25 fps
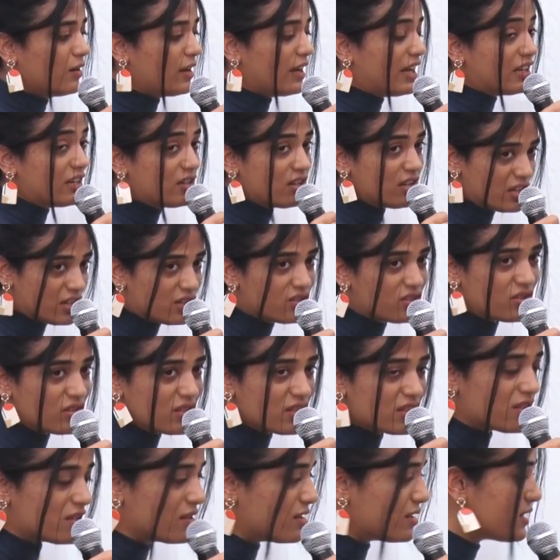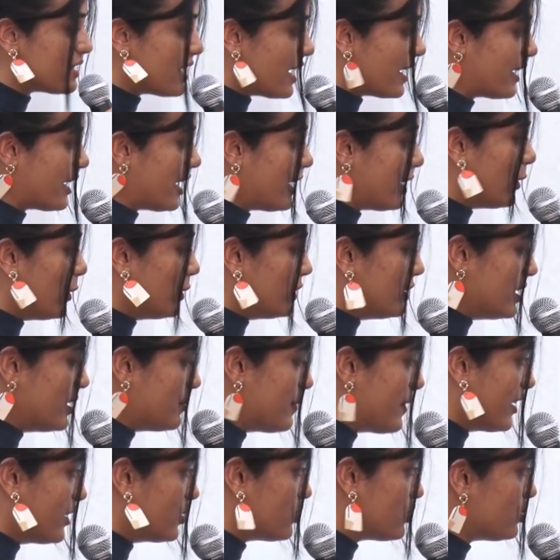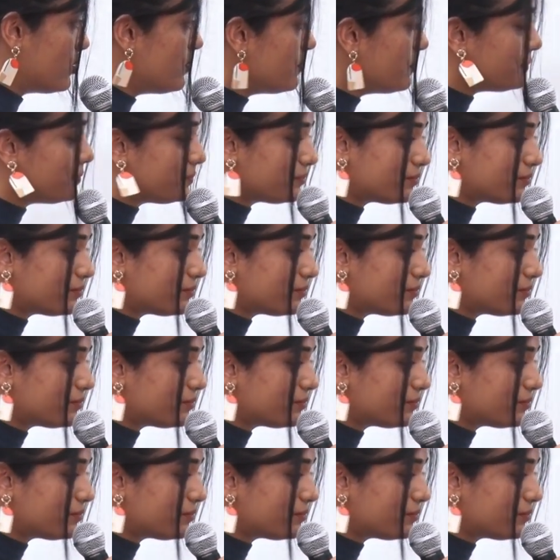hindrances, like I already mentioned.